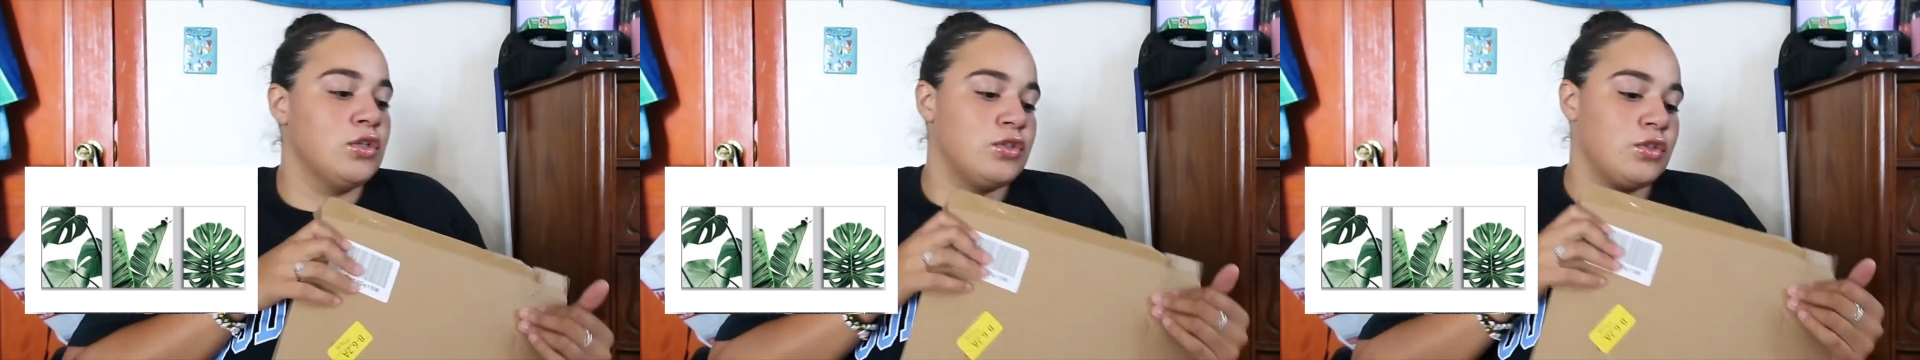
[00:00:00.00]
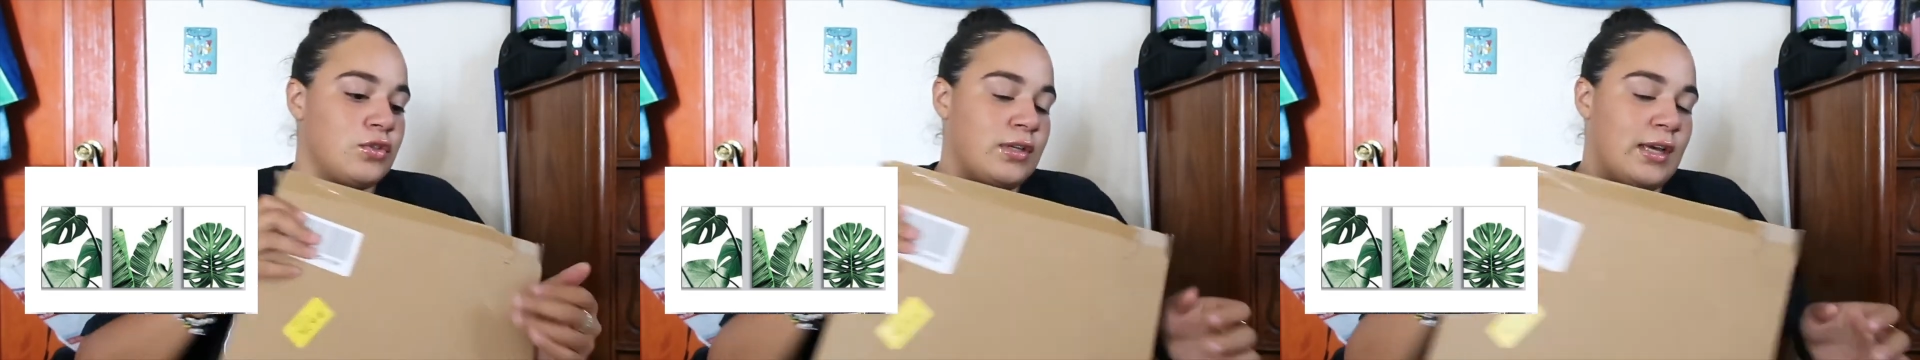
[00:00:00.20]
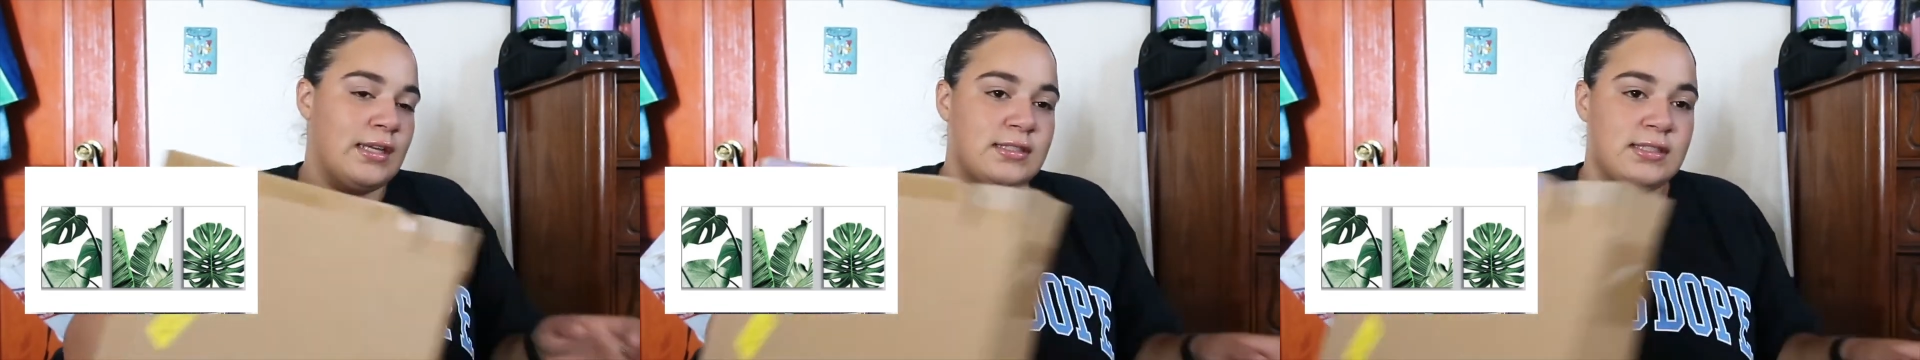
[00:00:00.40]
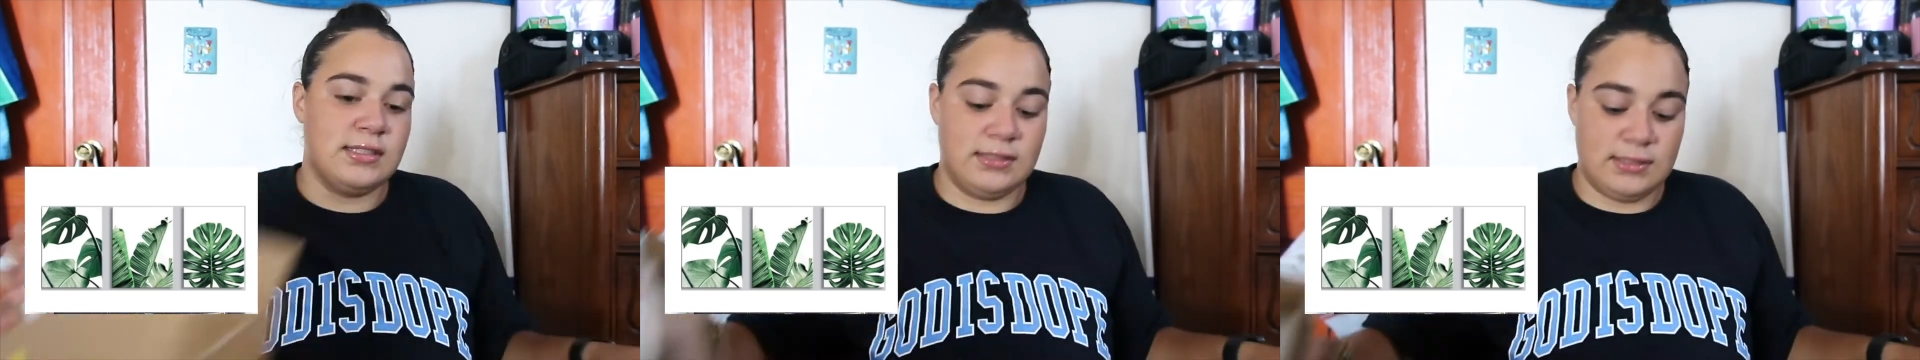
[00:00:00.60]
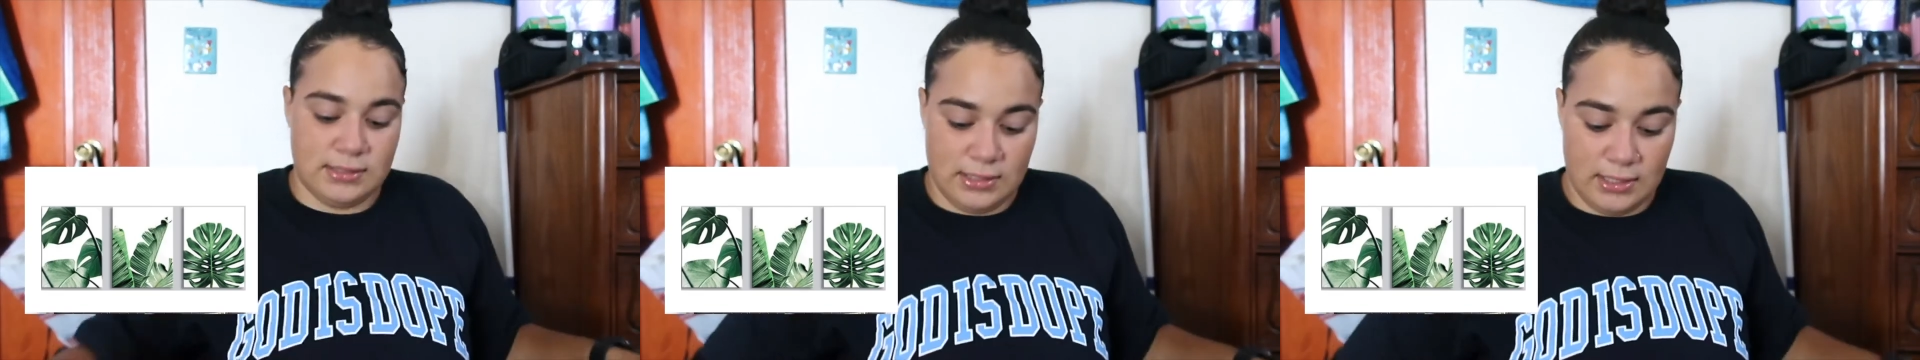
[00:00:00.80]
so you guys
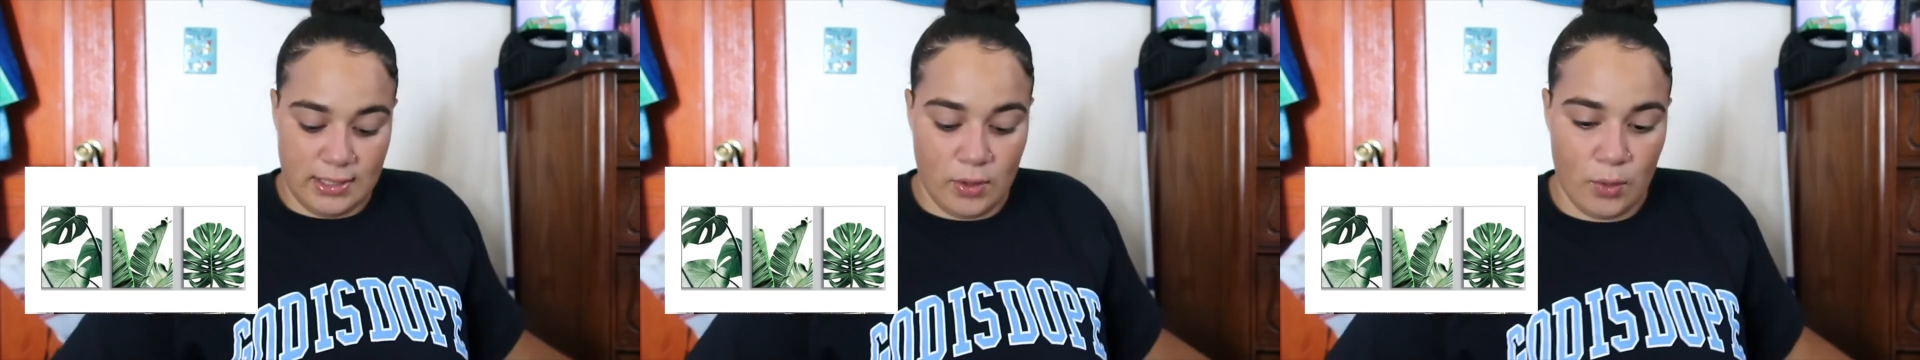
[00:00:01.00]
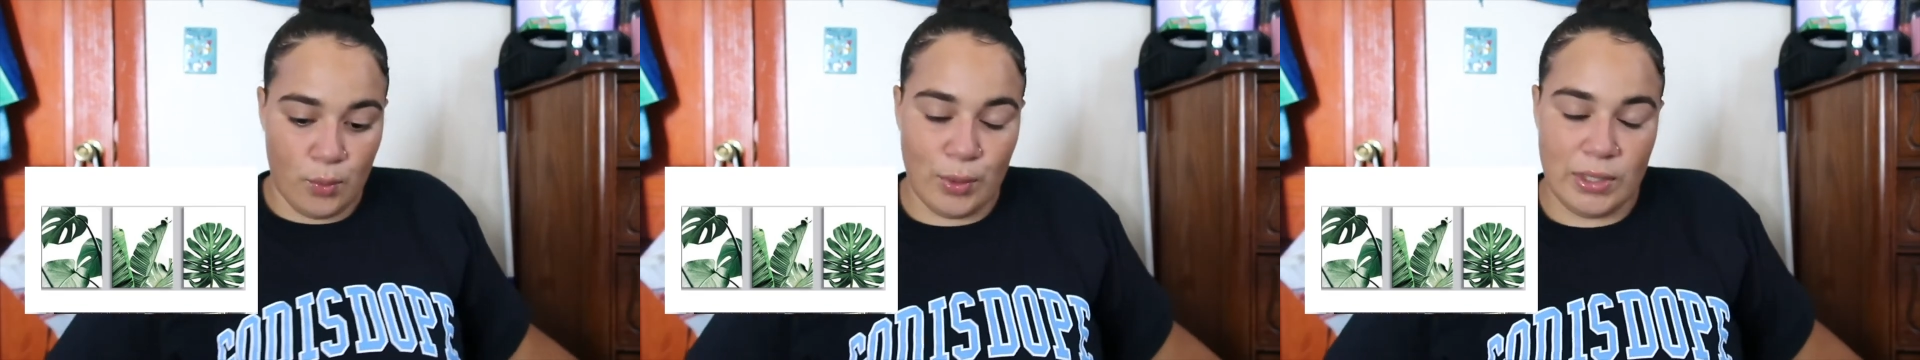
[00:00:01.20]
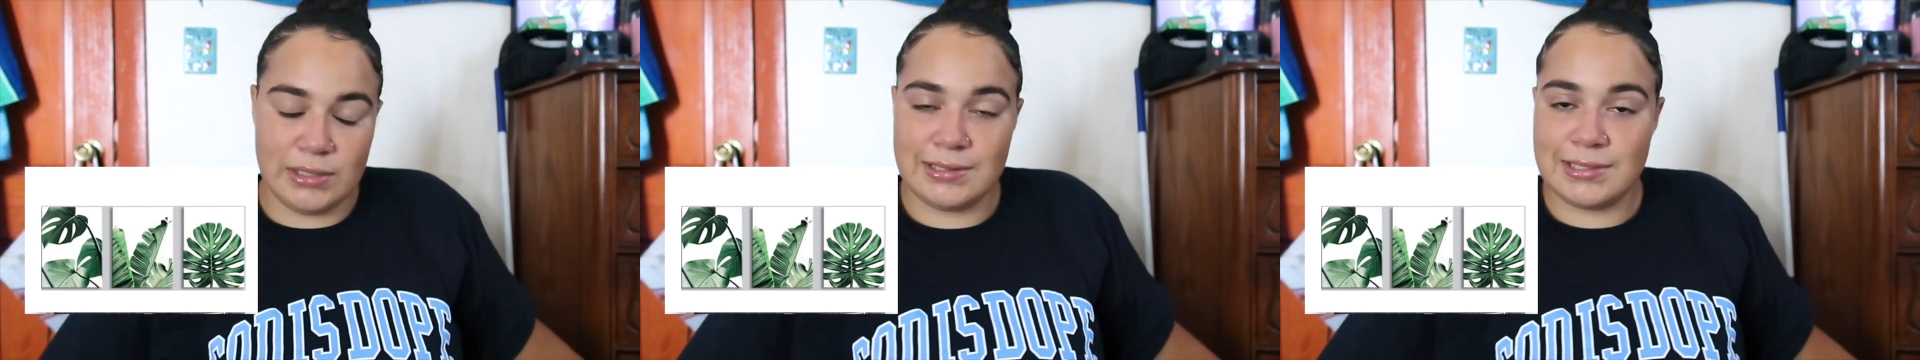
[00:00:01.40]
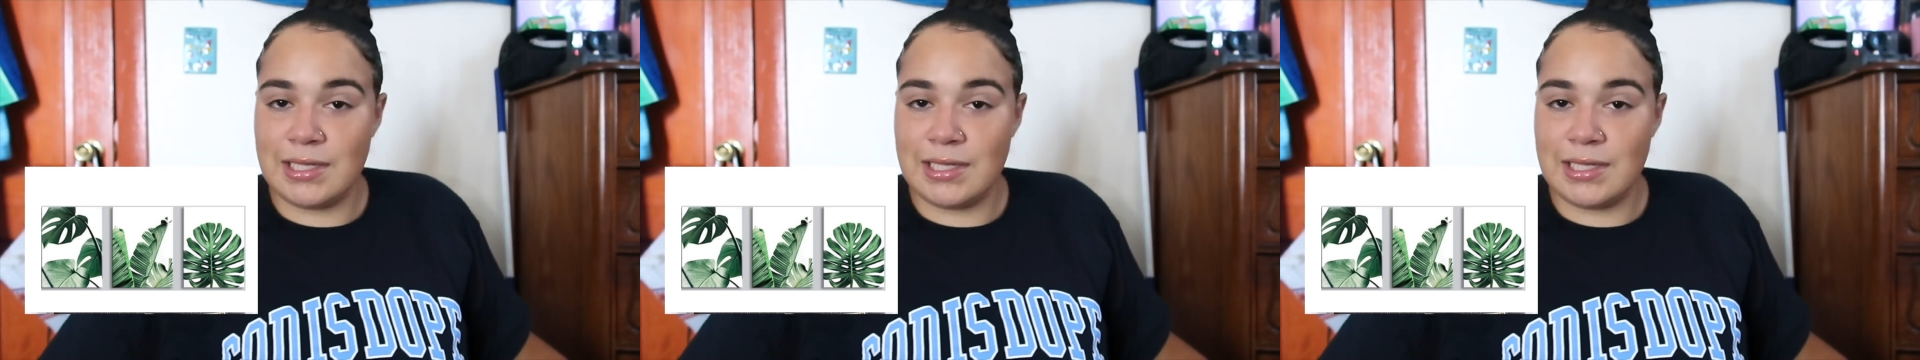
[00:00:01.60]
can see what